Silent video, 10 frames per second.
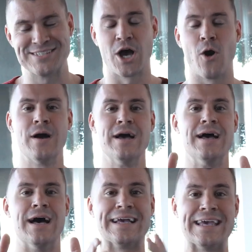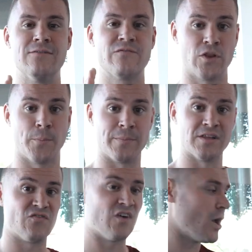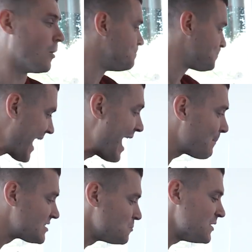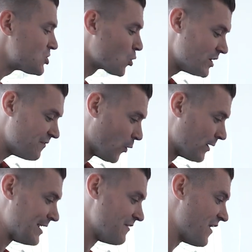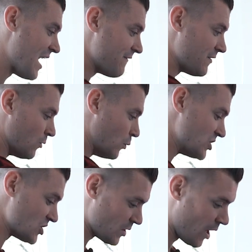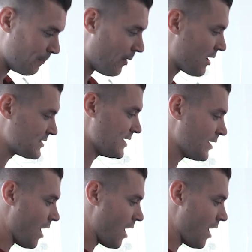So again, for the purpose of this video, happens to be $24.95. We just unboxed it.